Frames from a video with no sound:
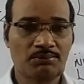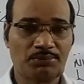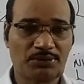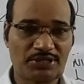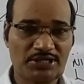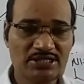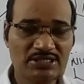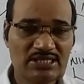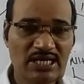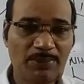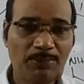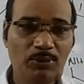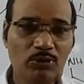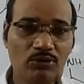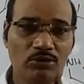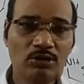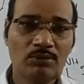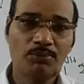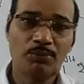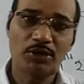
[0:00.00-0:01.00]
Presence
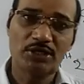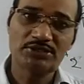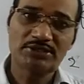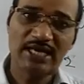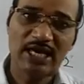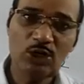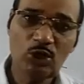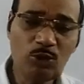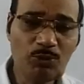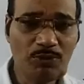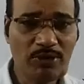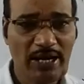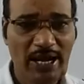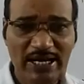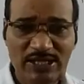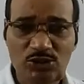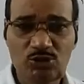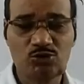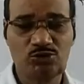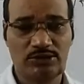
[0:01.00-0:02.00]
of plus I group,
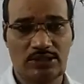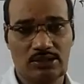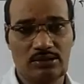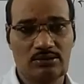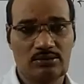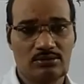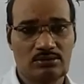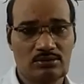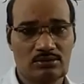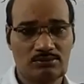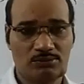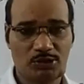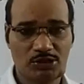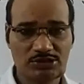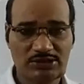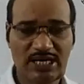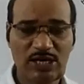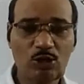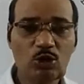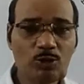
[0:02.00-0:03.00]
as usual,
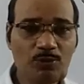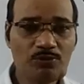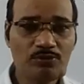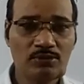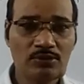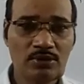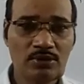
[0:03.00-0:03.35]
plus I group